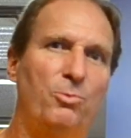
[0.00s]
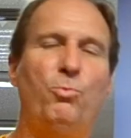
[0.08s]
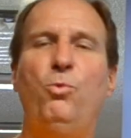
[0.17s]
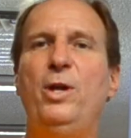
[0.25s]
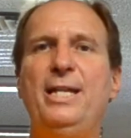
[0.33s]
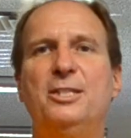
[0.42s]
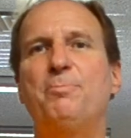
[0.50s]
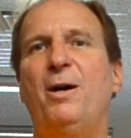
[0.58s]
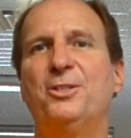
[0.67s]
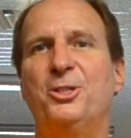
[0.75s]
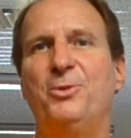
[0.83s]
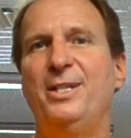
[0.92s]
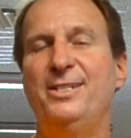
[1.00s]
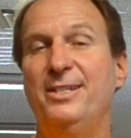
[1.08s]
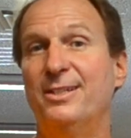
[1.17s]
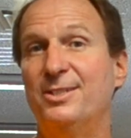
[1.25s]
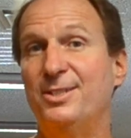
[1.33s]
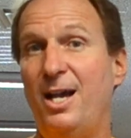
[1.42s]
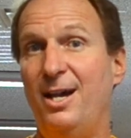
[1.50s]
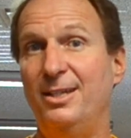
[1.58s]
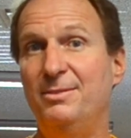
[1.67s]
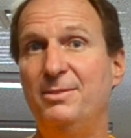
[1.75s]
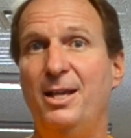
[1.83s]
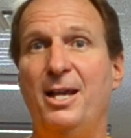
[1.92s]
We sponsor Racing the
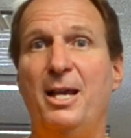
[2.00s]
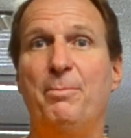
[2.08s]
Sun